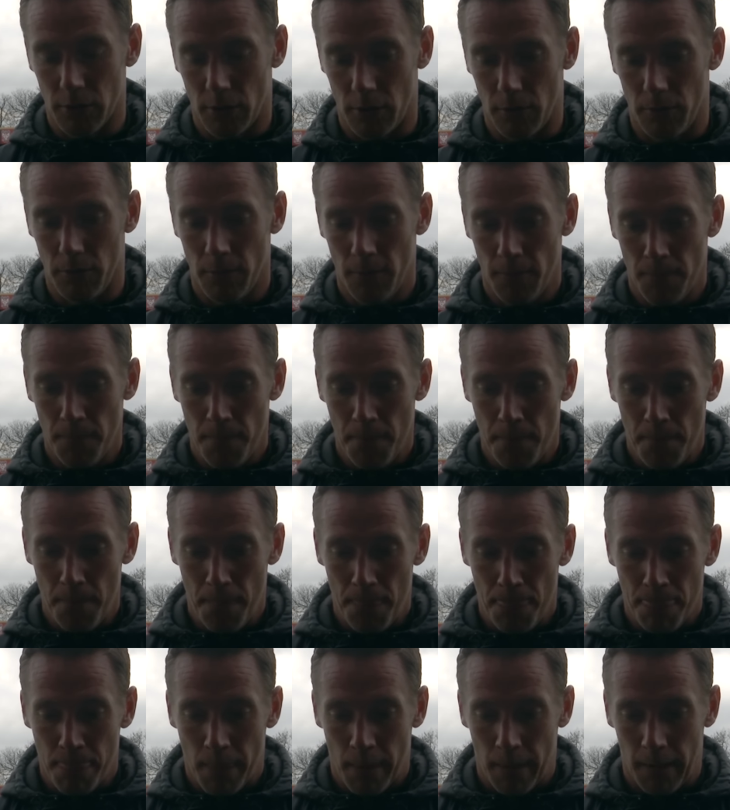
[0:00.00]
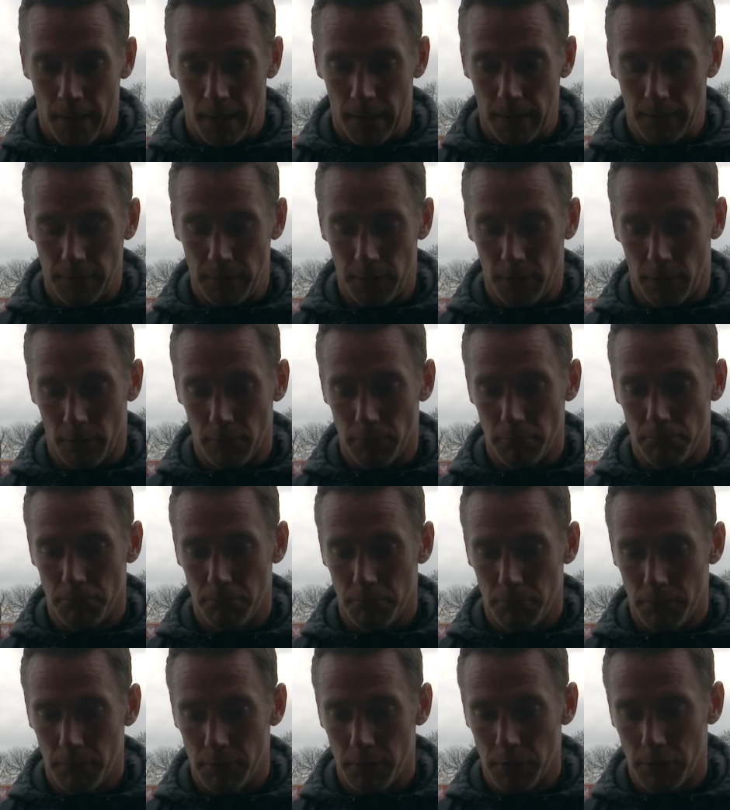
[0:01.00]
So, you know,
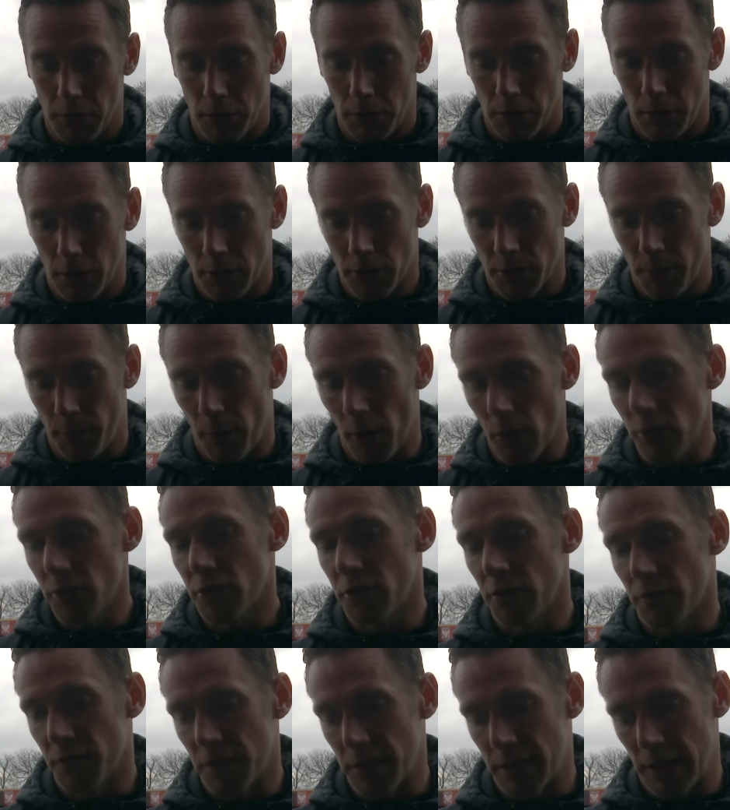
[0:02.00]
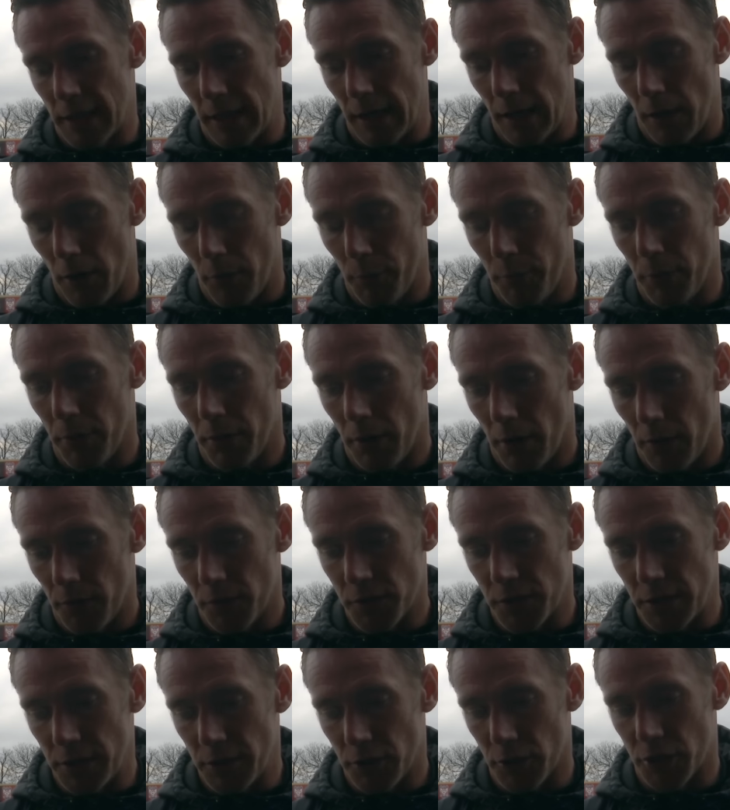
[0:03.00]
lots of positives to take out, but
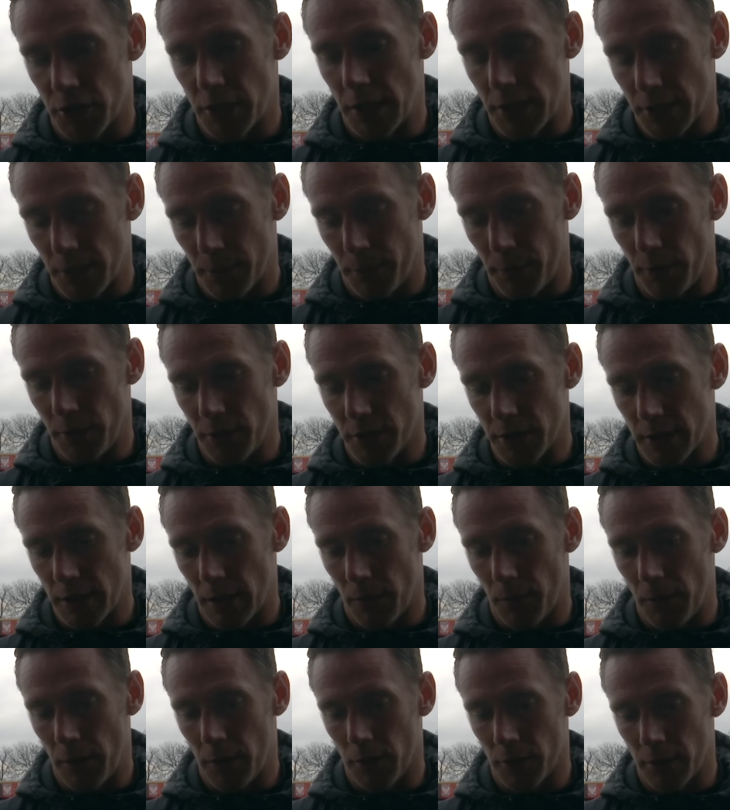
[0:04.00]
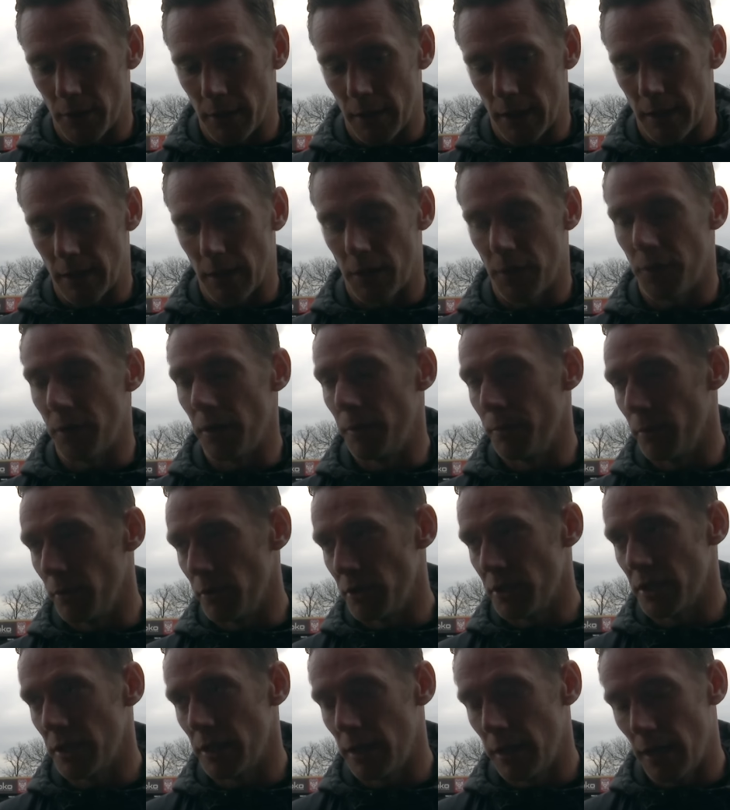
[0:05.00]
obviously just disappointed that we couldn't get the 3
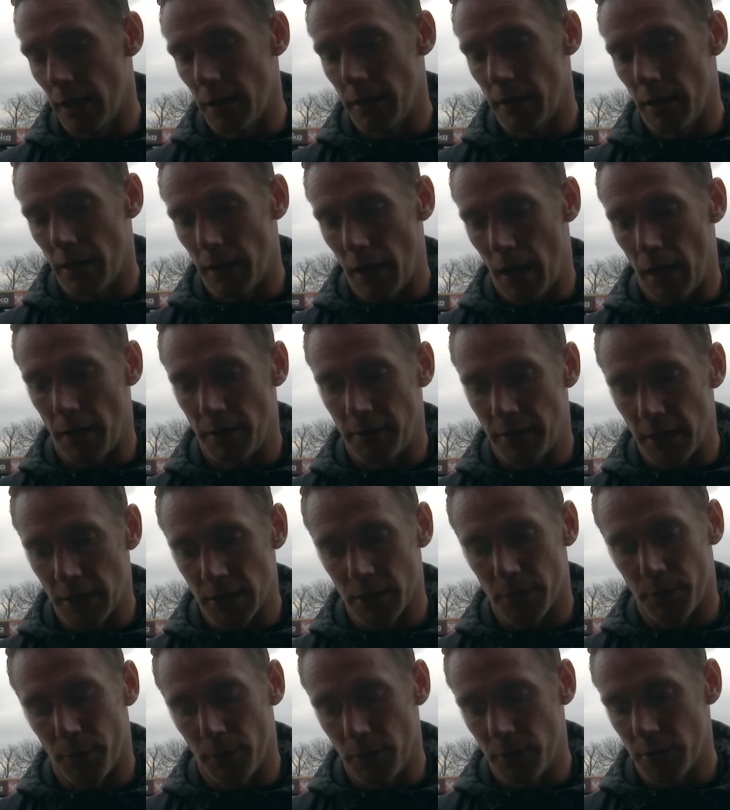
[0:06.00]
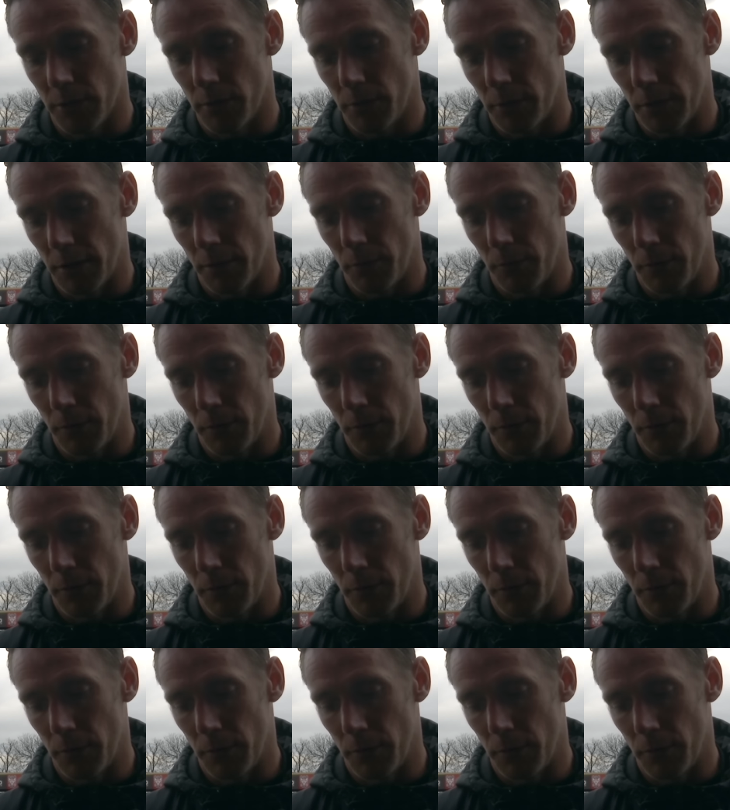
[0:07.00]
points in the end, and disappointed with it,